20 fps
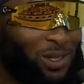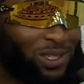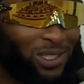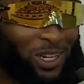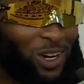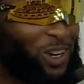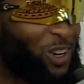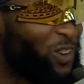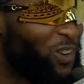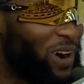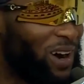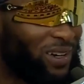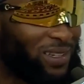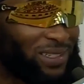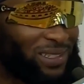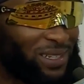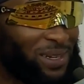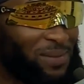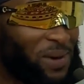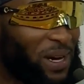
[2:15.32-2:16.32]
to turning around and
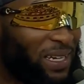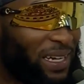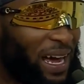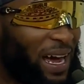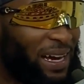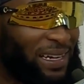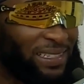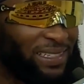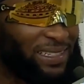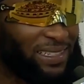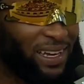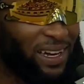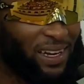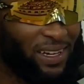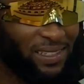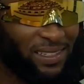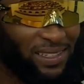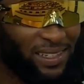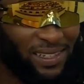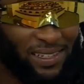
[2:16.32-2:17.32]
seeing my dad in the
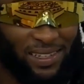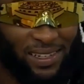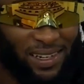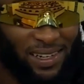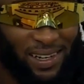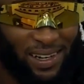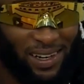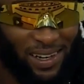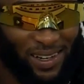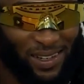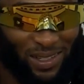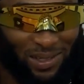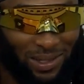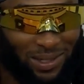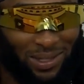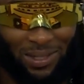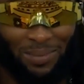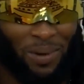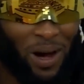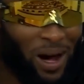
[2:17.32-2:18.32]
stands and
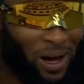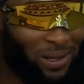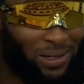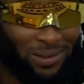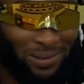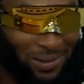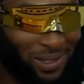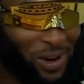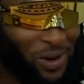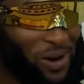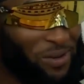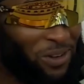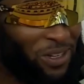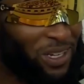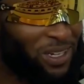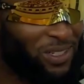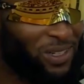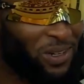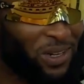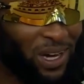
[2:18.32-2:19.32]
just smiling. No,
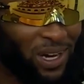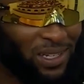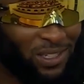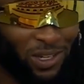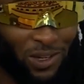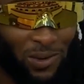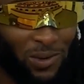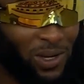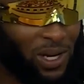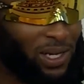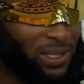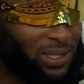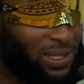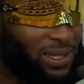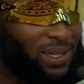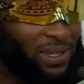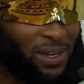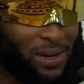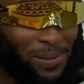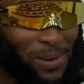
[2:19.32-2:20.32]
everything's okay. So when I
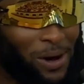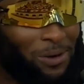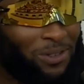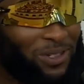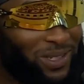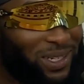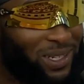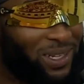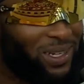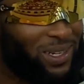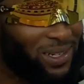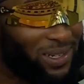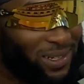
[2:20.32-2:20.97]
seen them, I was good.